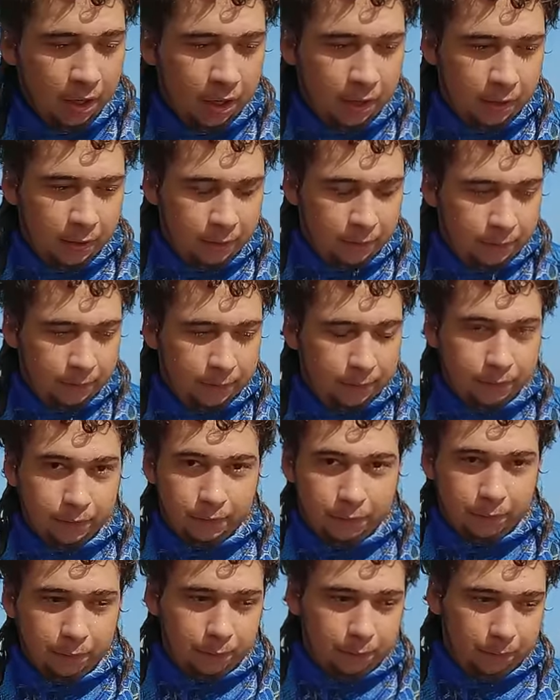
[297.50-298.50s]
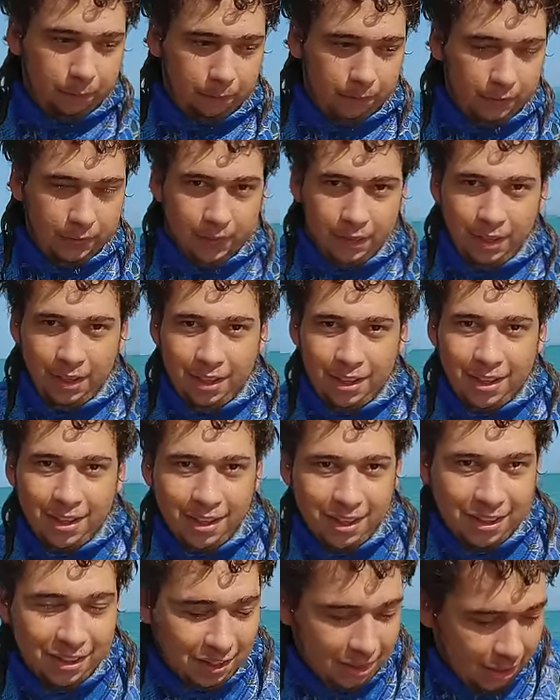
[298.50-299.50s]
Alright, everyone meet Tyrique.
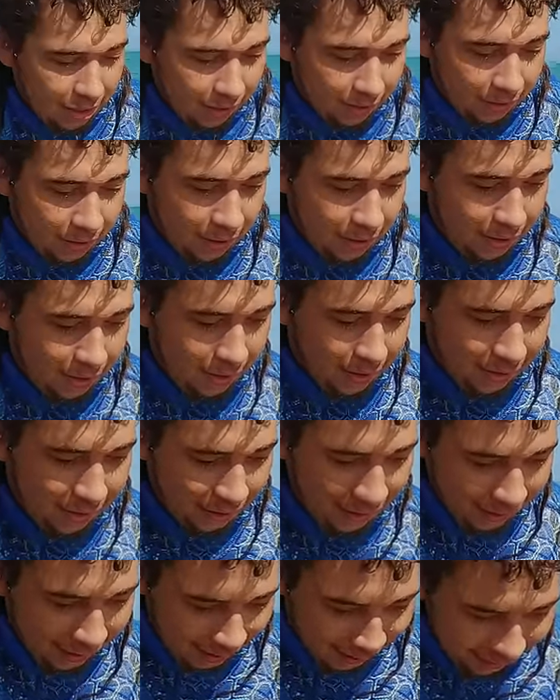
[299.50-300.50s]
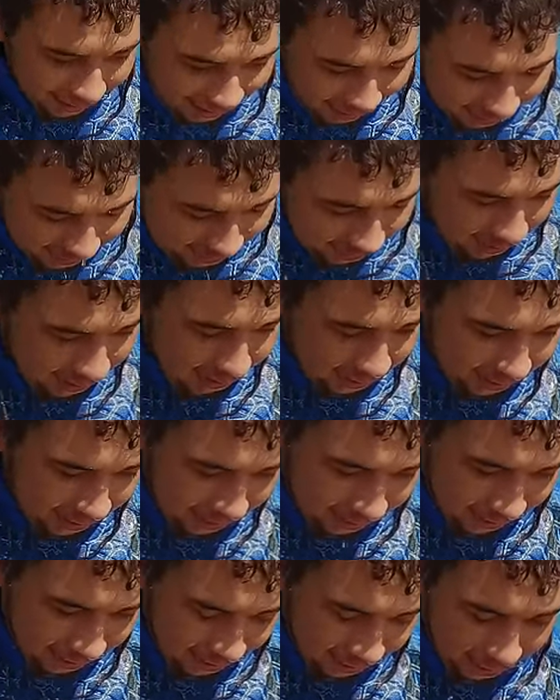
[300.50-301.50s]
How you going? You might have met
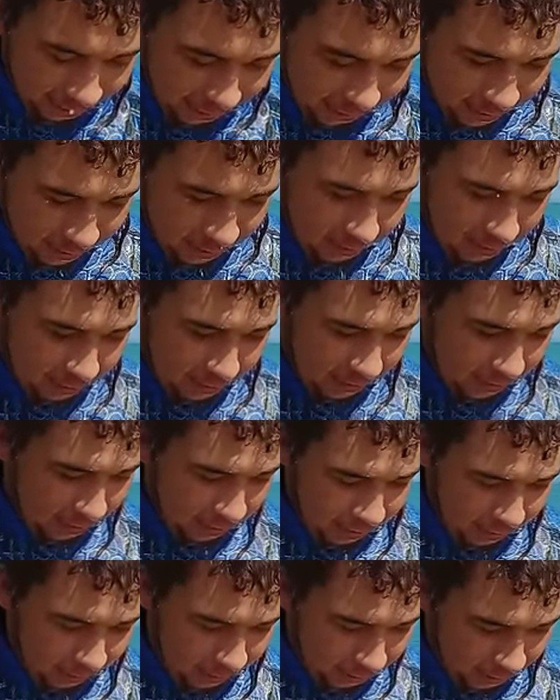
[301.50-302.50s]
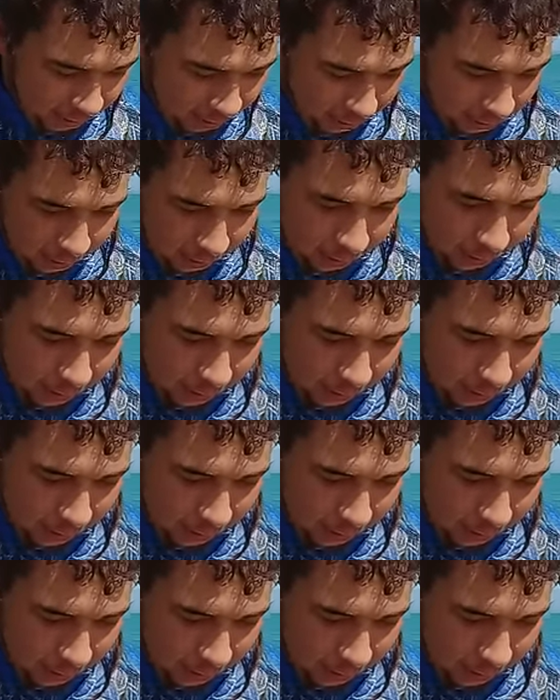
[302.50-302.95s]
him in a previous episode, but yeah, we're back